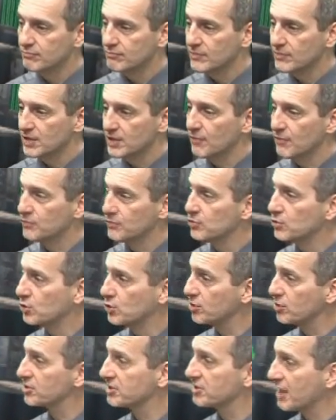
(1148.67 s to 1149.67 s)
if you go
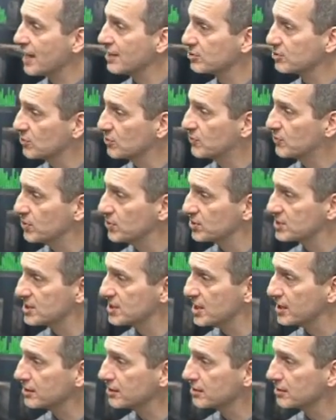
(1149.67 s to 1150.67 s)
to the doctor, you feel
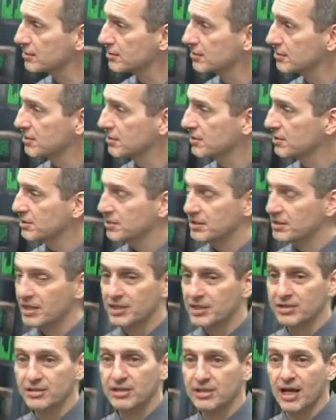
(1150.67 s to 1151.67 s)
sick,
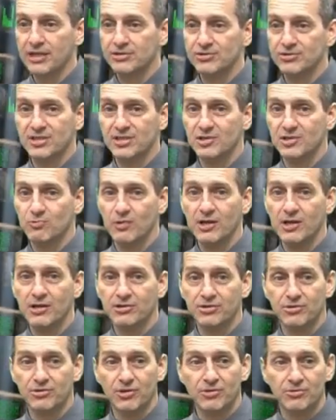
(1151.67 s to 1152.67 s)
and the doctor says, well,
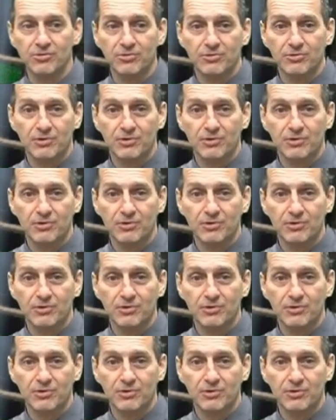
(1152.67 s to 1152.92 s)
you know,